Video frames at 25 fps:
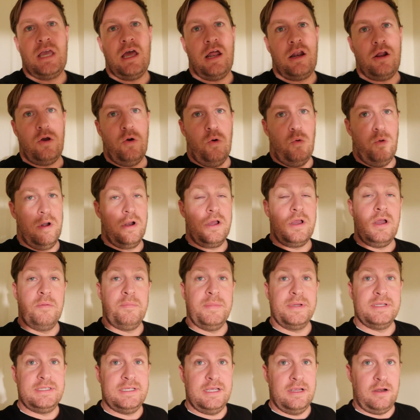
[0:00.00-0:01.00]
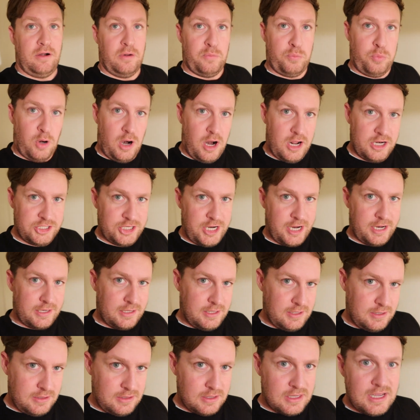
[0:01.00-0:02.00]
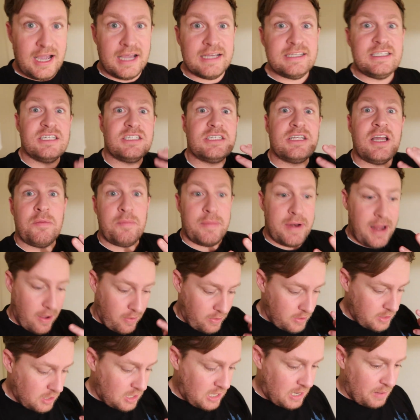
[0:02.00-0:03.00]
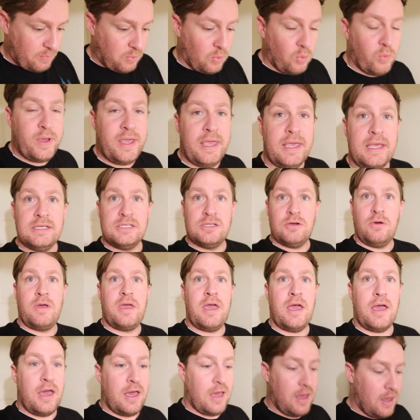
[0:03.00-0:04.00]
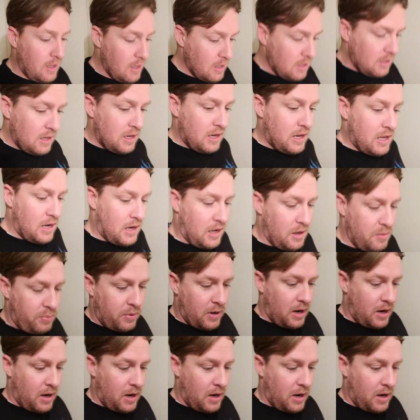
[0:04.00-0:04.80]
Gotta go work on my secret project. Guys, it's coming out in a couple weeks, okay? And I